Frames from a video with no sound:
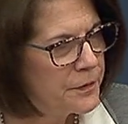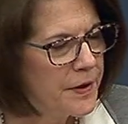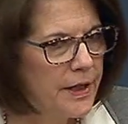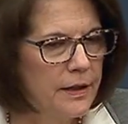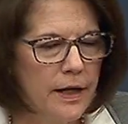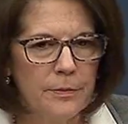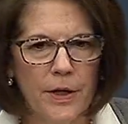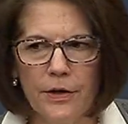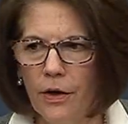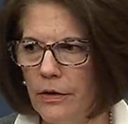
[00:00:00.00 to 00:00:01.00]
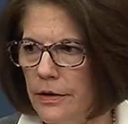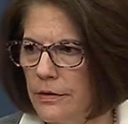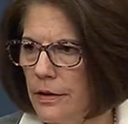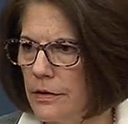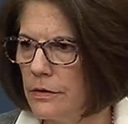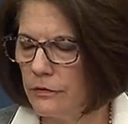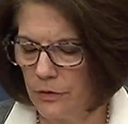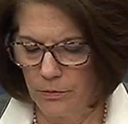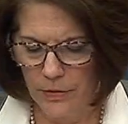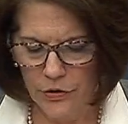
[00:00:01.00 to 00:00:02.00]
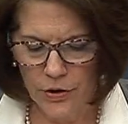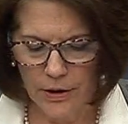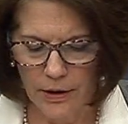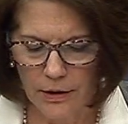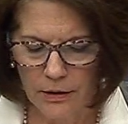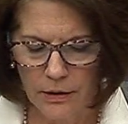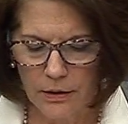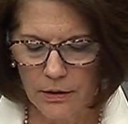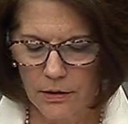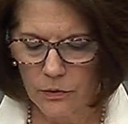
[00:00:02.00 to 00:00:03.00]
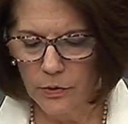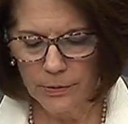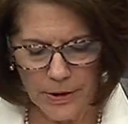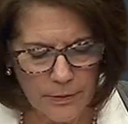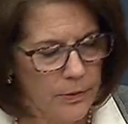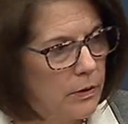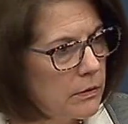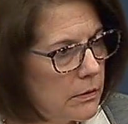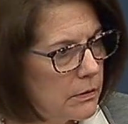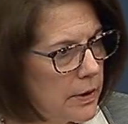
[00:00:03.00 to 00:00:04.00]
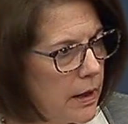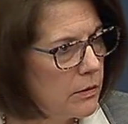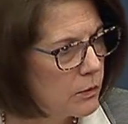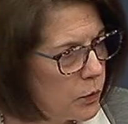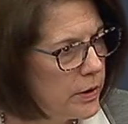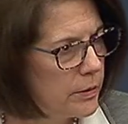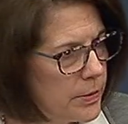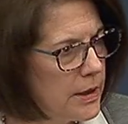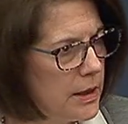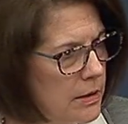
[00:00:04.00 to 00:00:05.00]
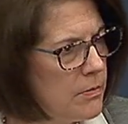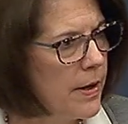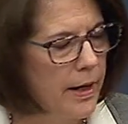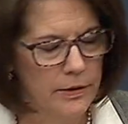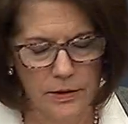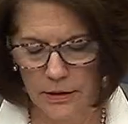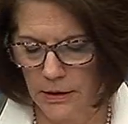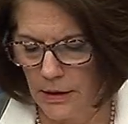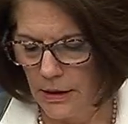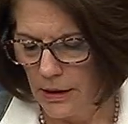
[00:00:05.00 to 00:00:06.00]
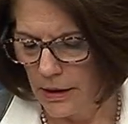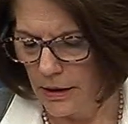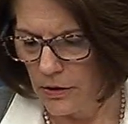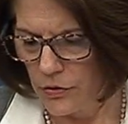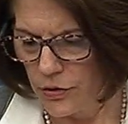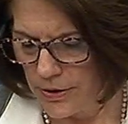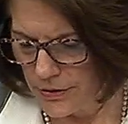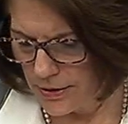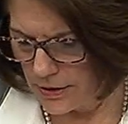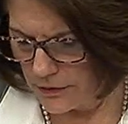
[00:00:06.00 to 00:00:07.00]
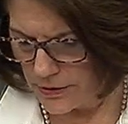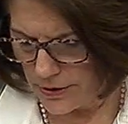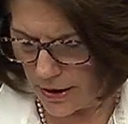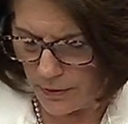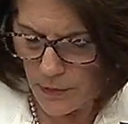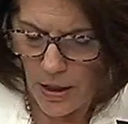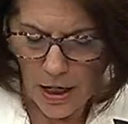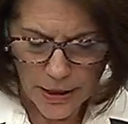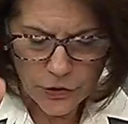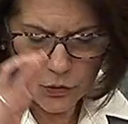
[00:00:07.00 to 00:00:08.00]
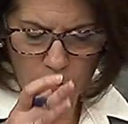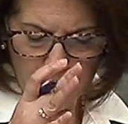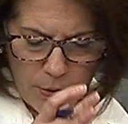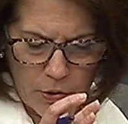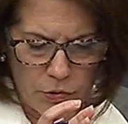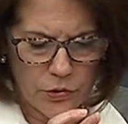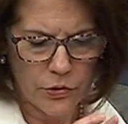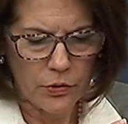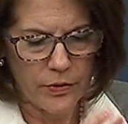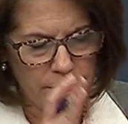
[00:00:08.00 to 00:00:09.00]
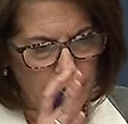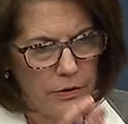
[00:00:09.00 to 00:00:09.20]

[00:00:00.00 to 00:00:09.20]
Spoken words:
And like my colleague says from Michigan, these are real people that will be impacted. And I know she's seeing the same. I do want to pose to her this